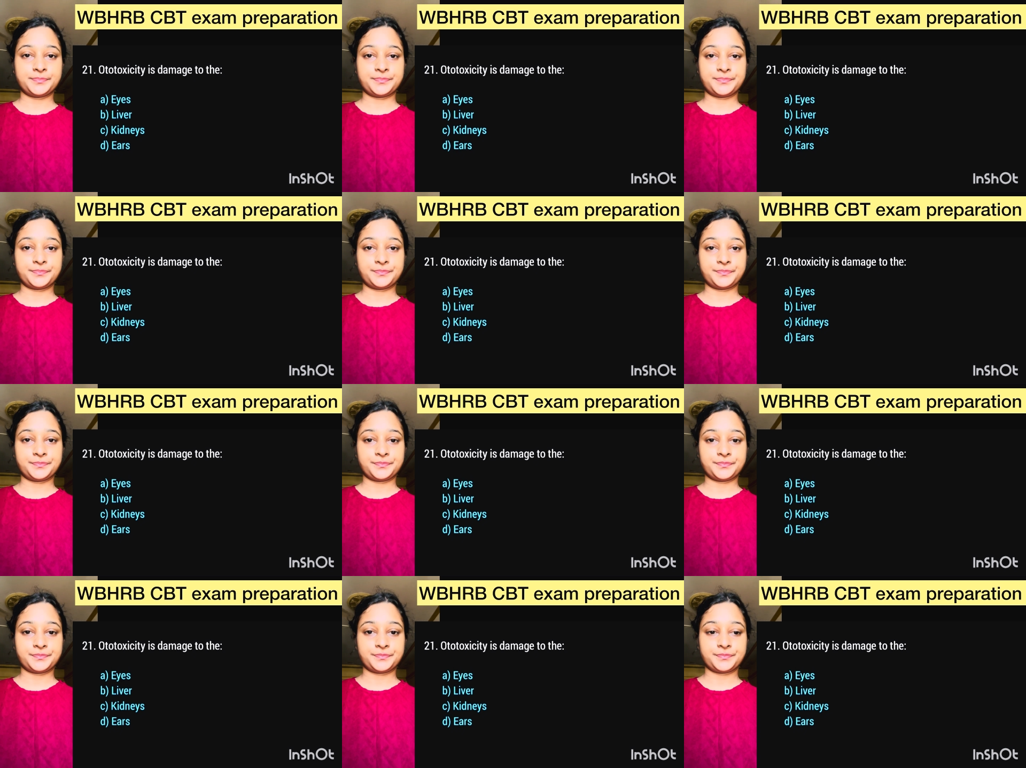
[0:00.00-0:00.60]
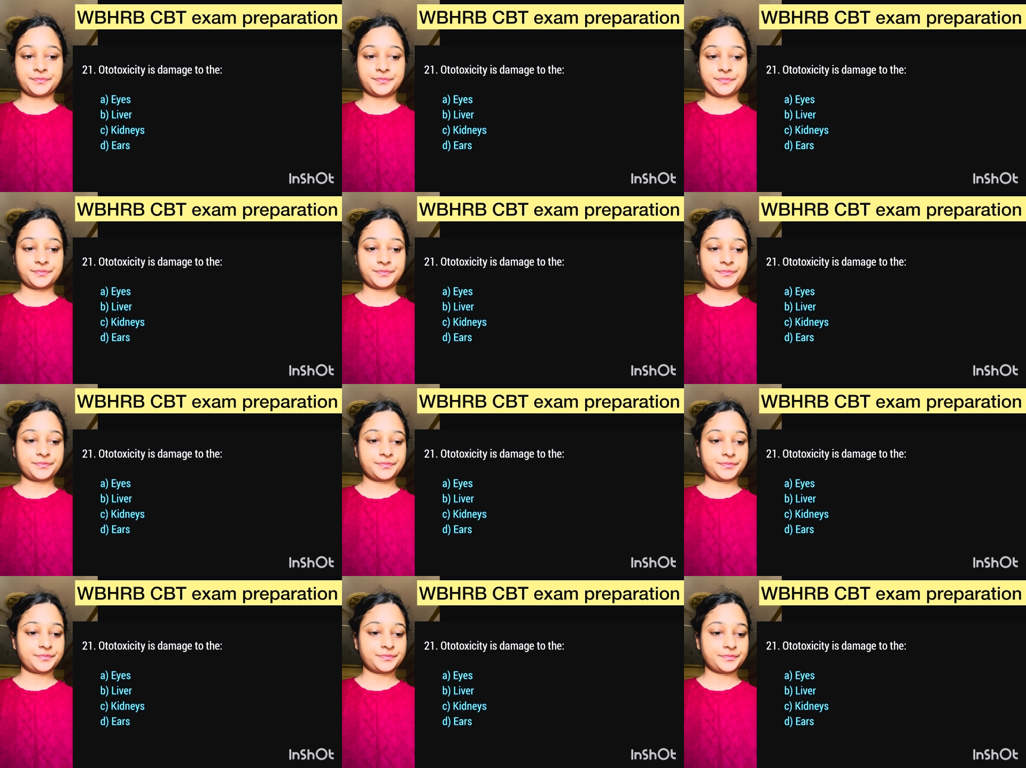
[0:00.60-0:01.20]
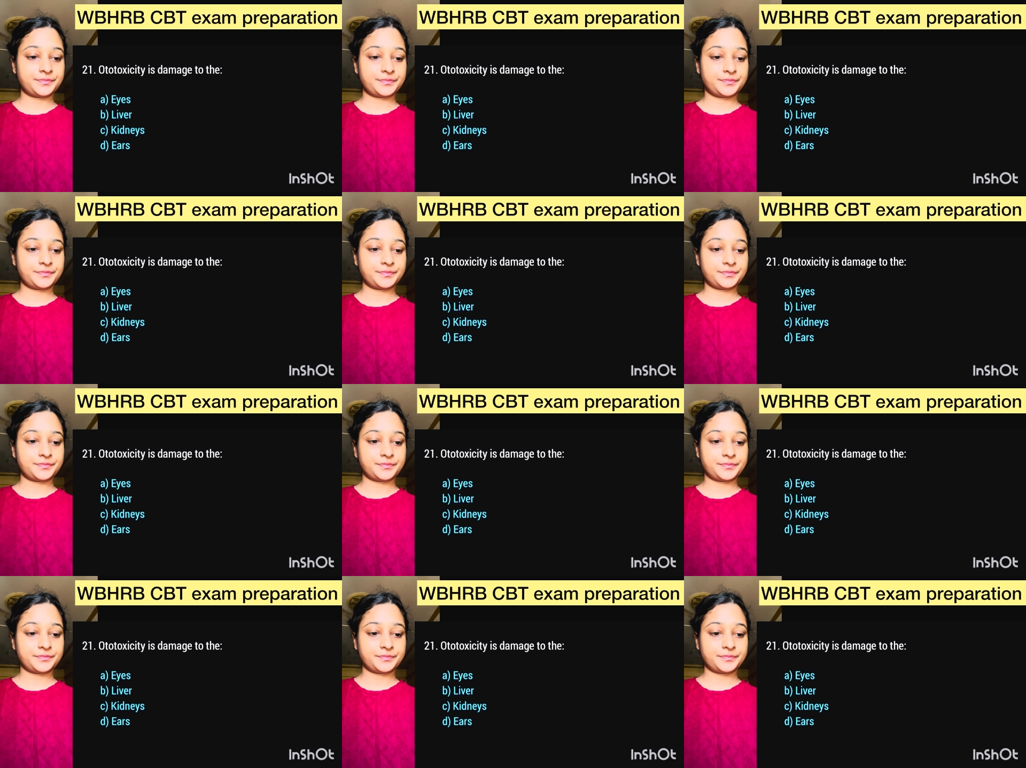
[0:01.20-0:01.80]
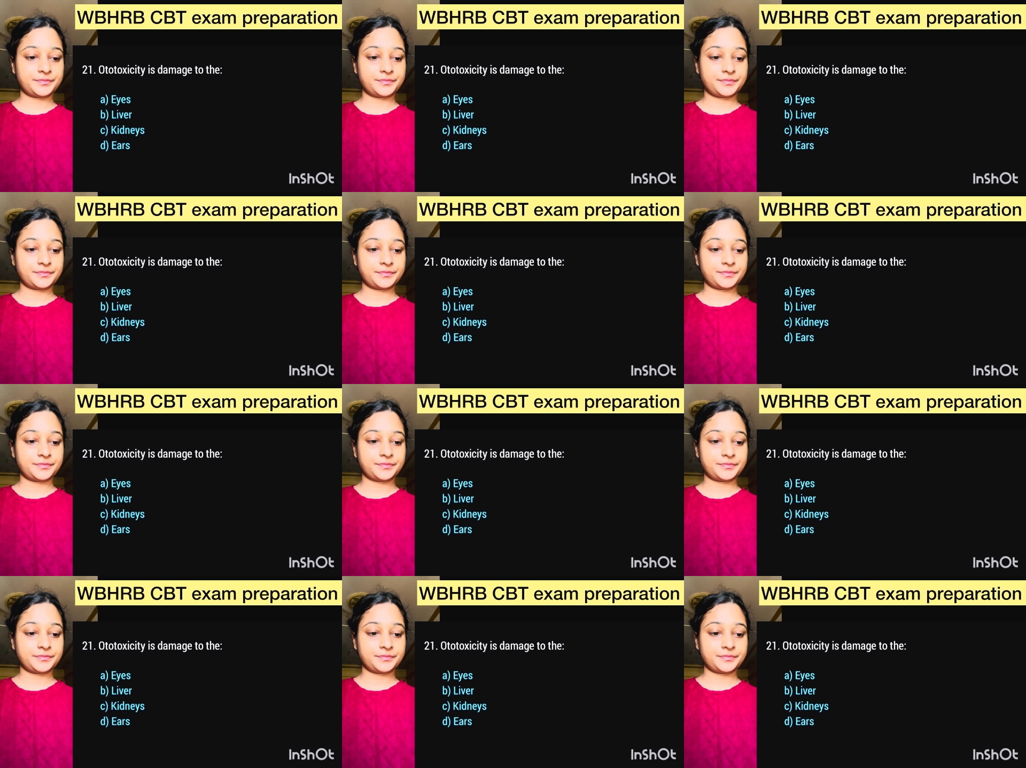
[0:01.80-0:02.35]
[no speech]